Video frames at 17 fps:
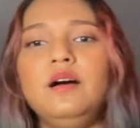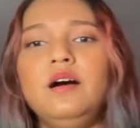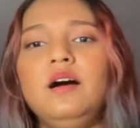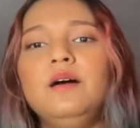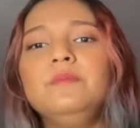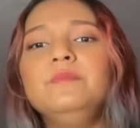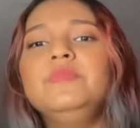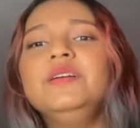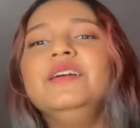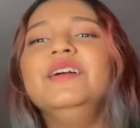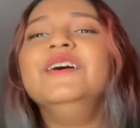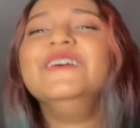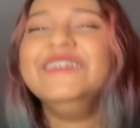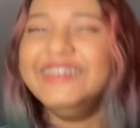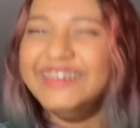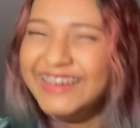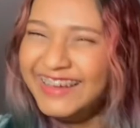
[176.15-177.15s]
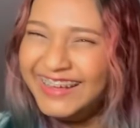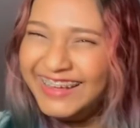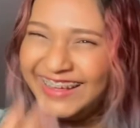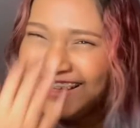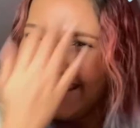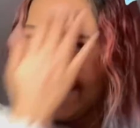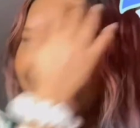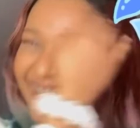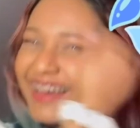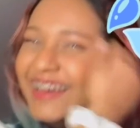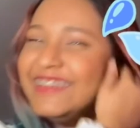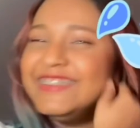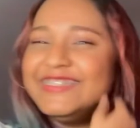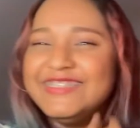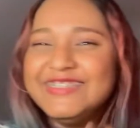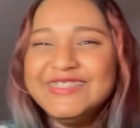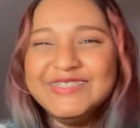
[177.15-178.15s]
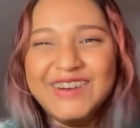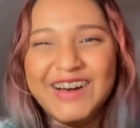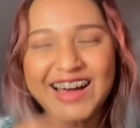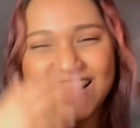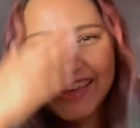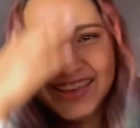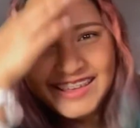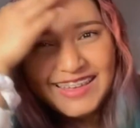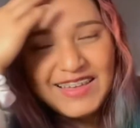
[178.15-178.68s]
armpit area. I don't know why.